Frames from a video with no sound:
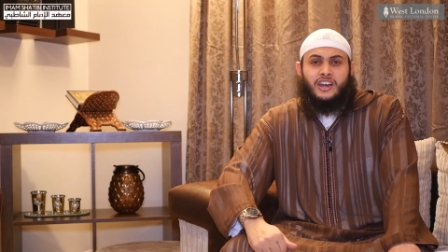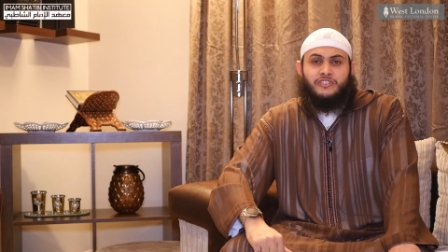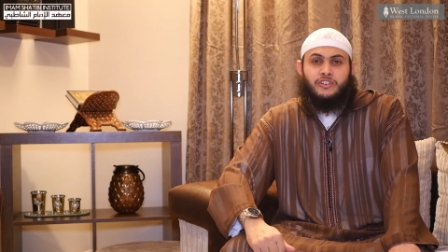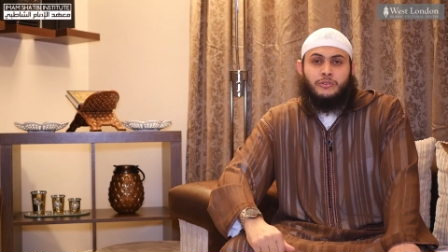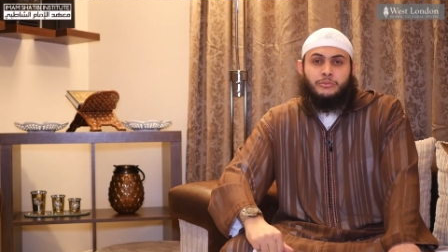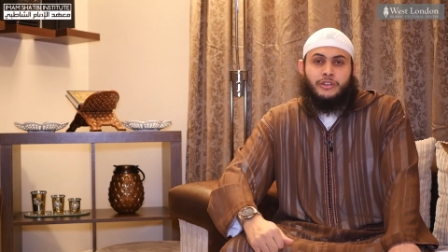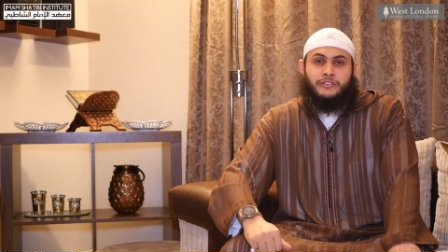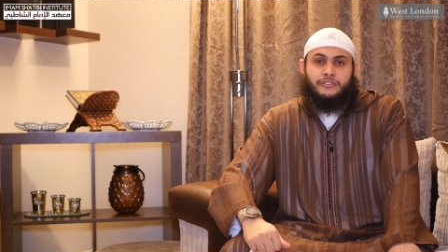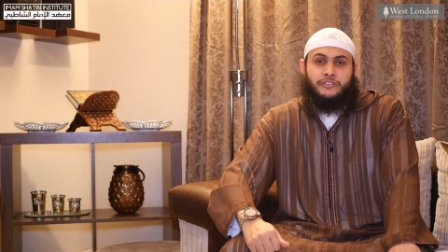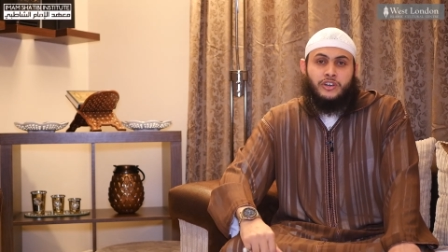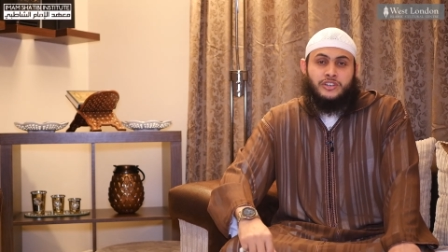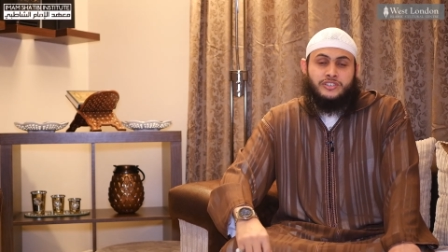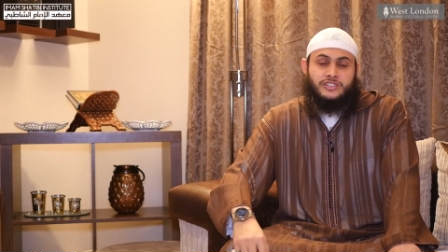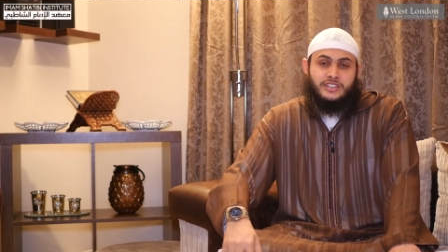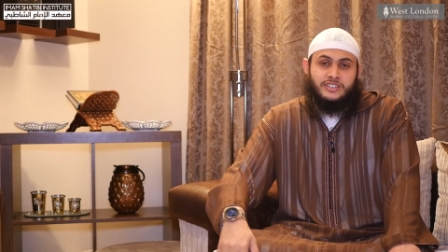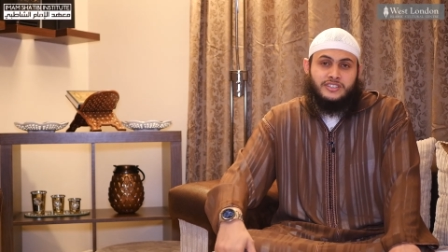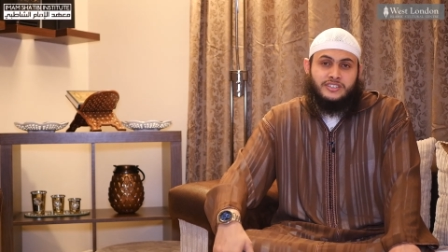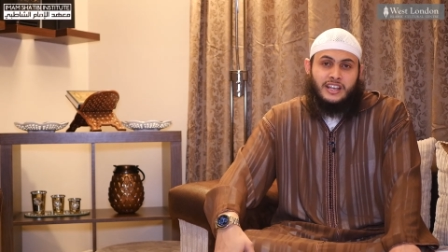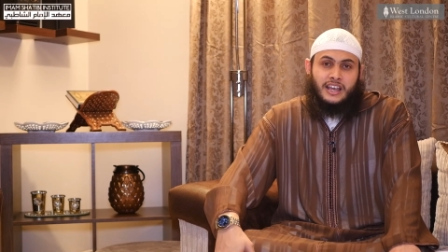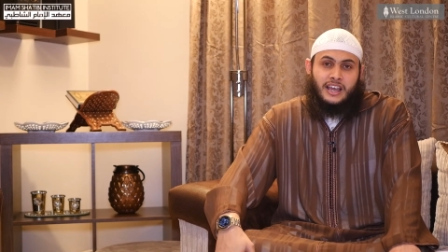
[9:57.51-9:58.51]
from the
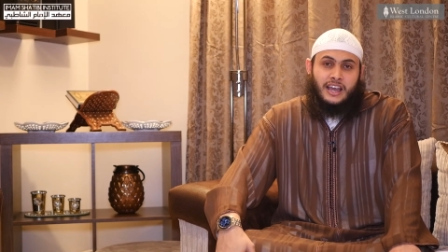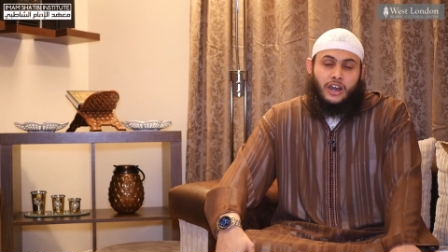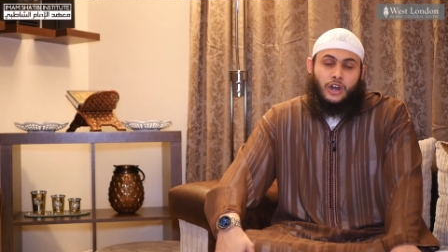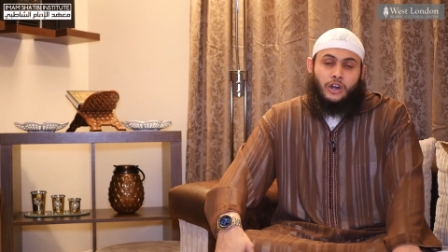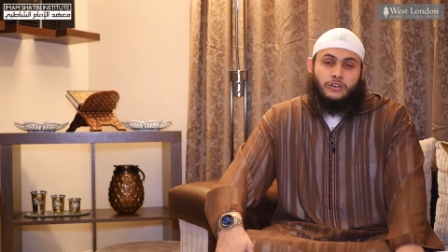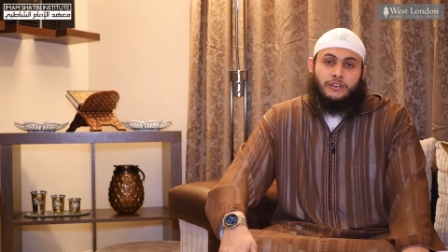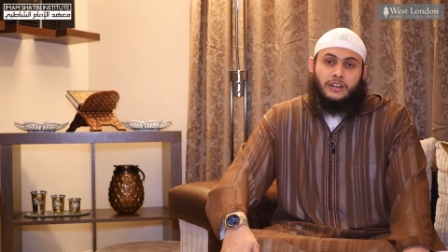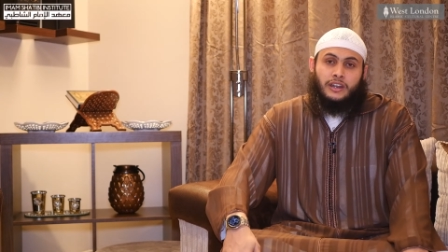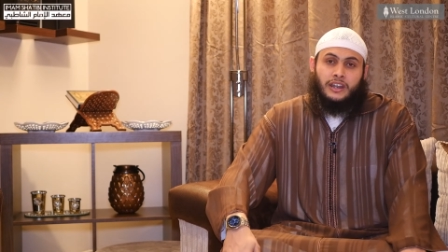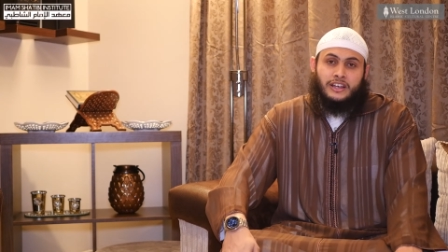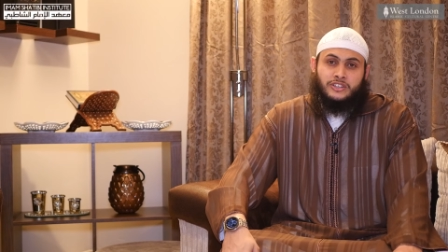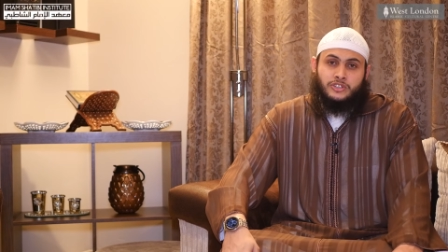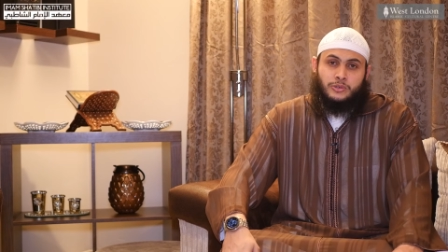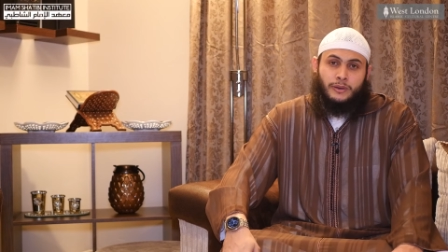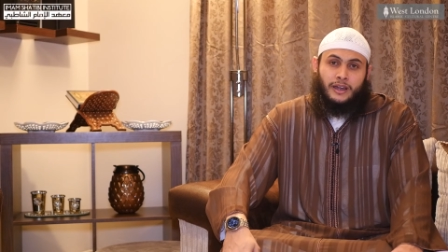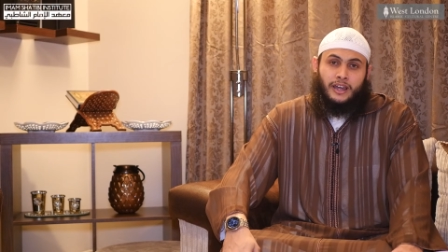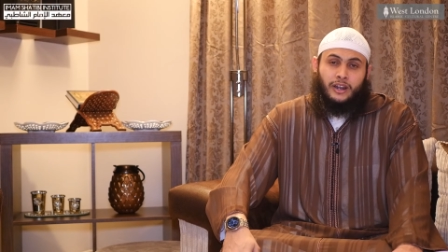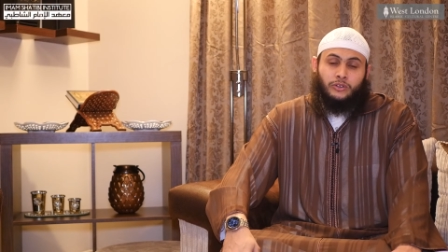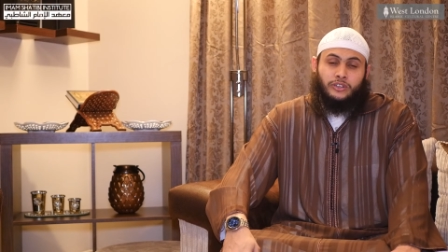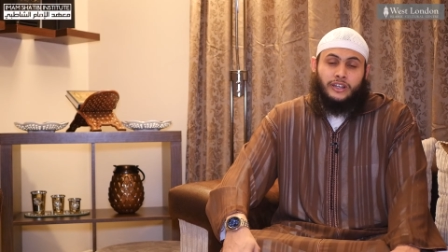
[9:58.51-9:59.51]
verses of Allah
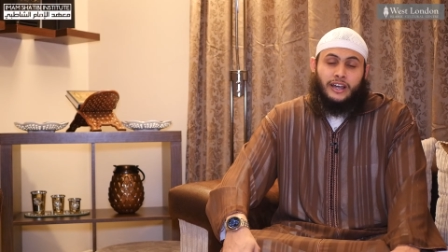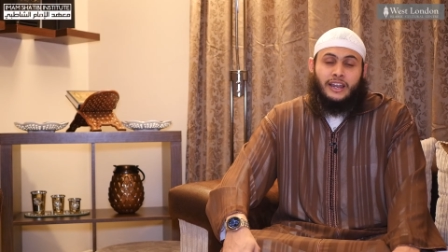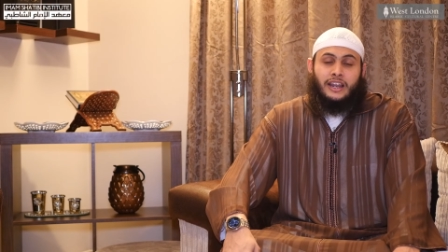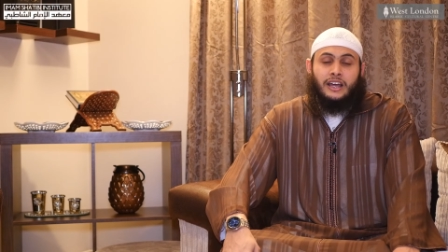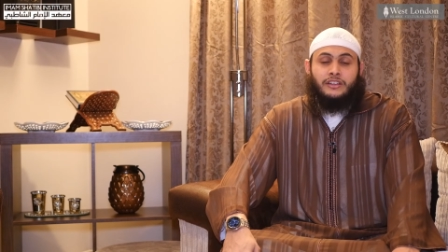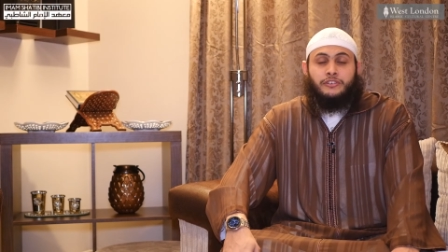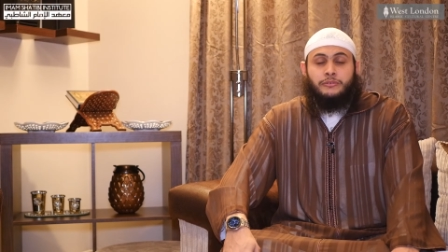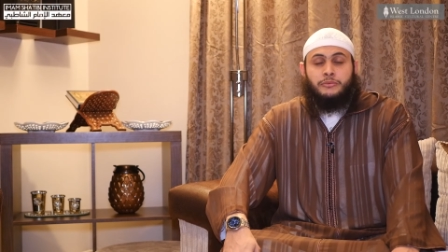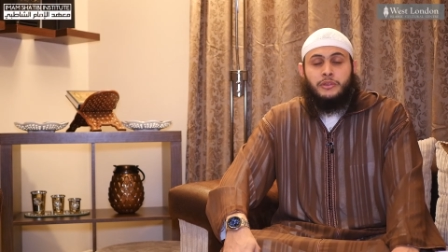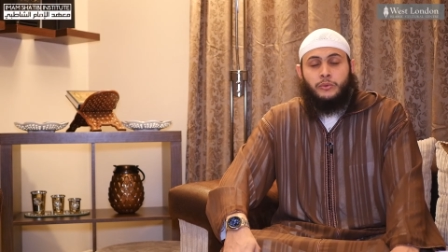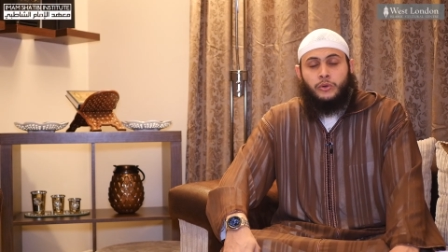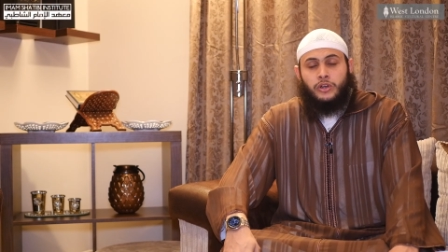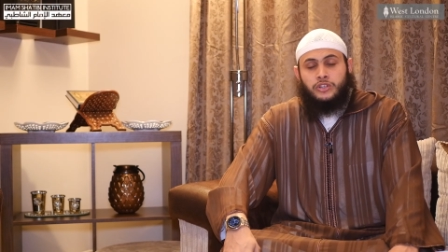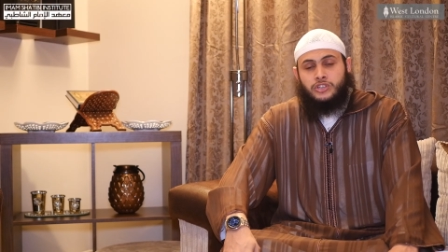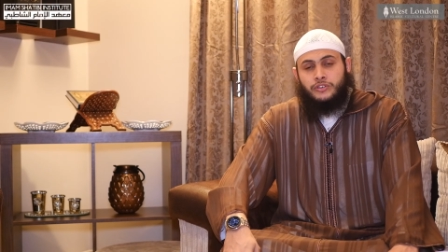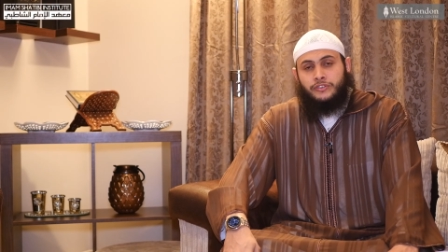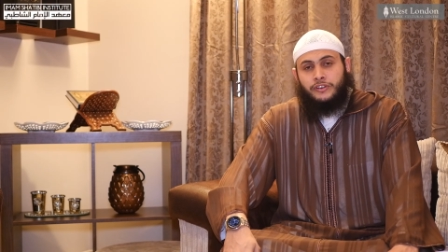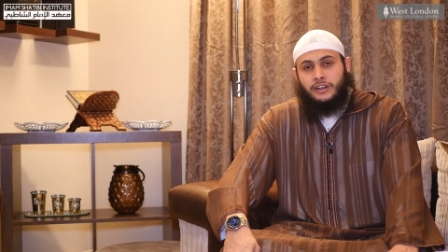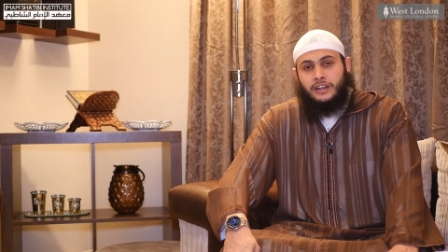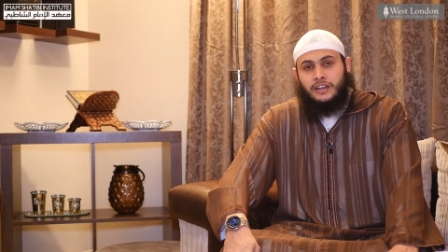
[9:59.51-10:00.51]
subhanahu wa ta'ala and from the
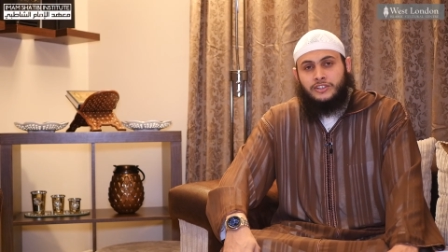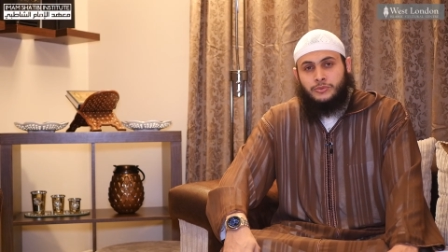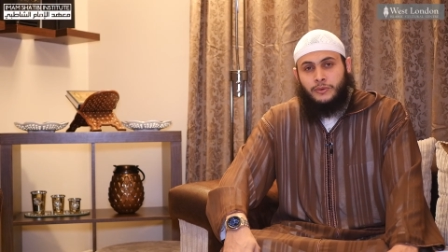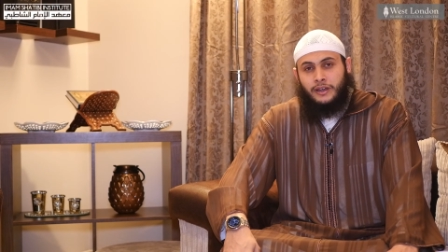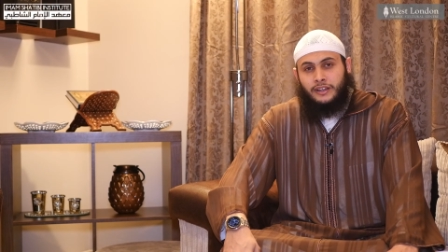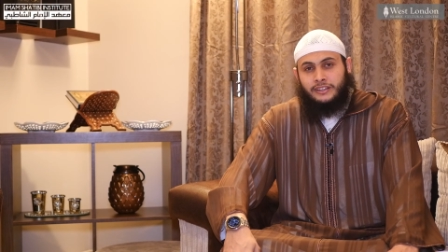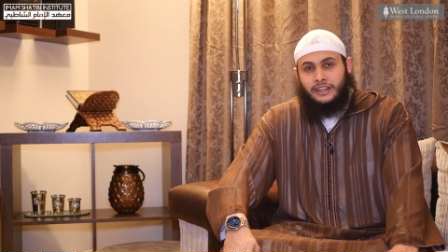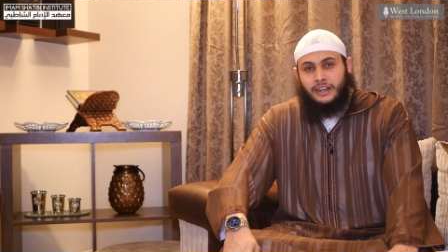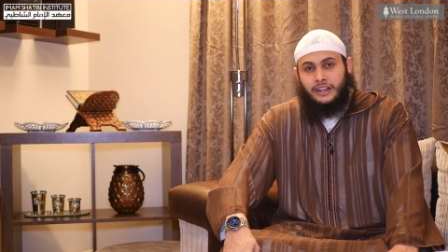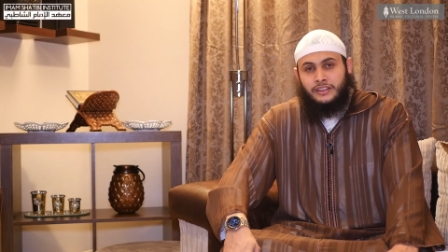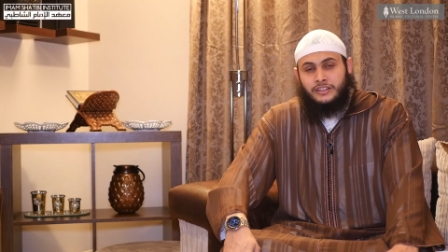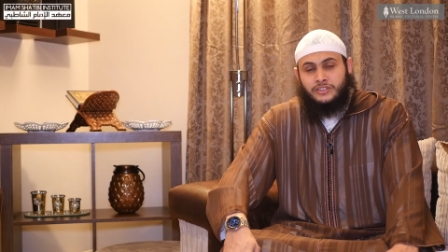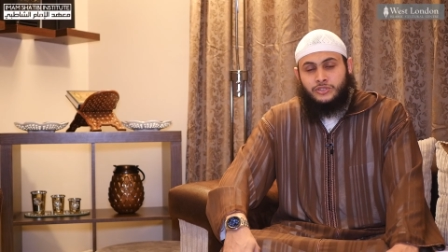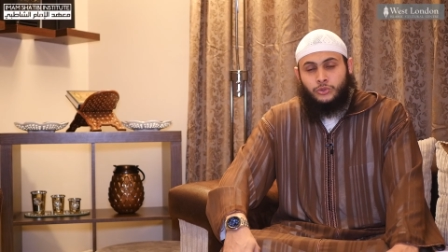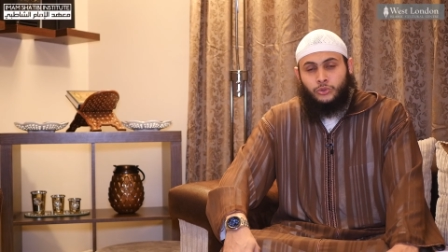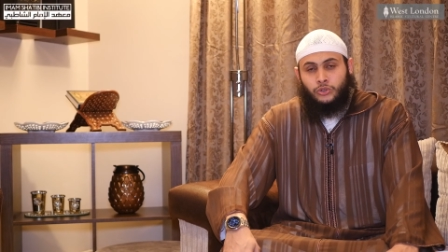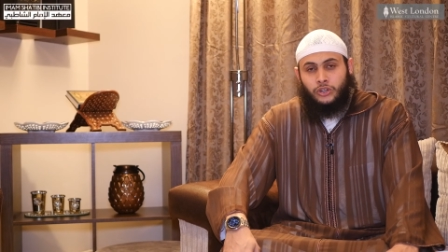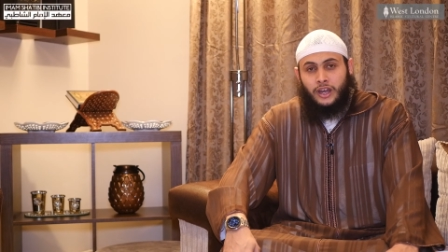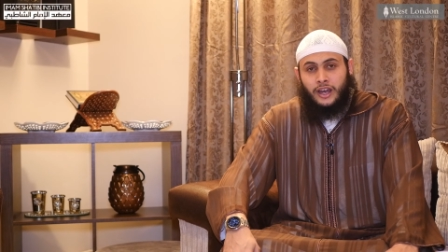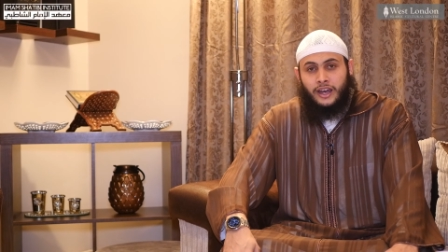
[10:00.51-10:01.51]
words of Allah subhanahu wa ta'ala in
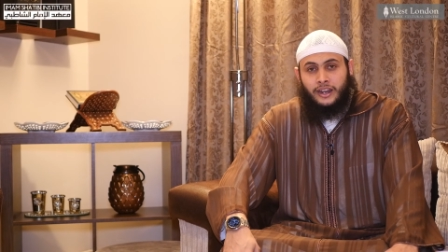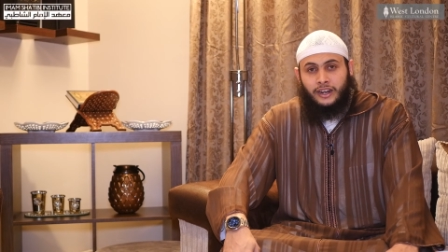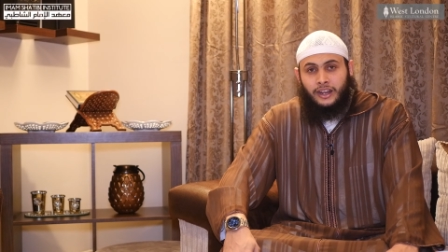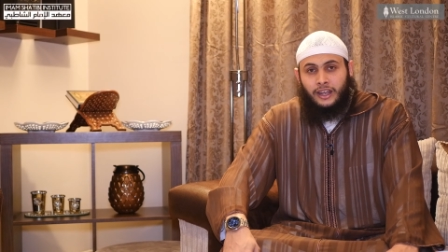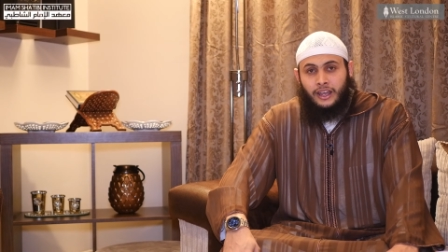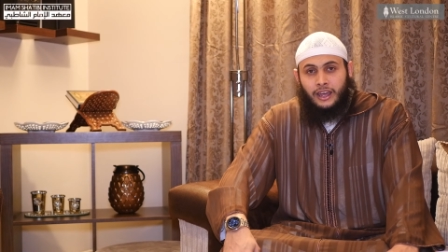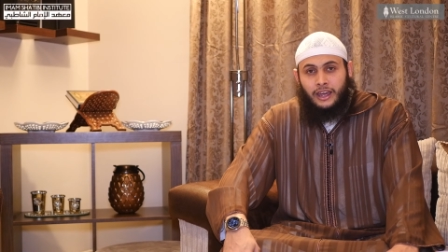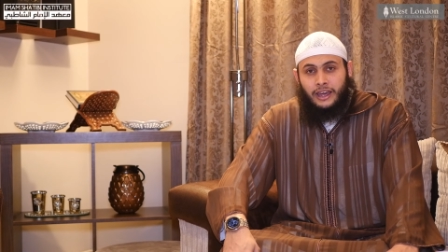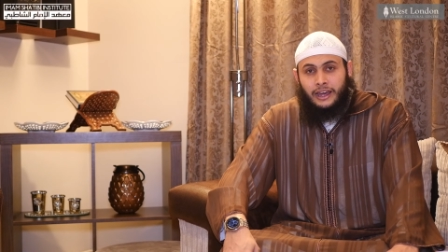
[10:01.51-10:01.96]
this Quran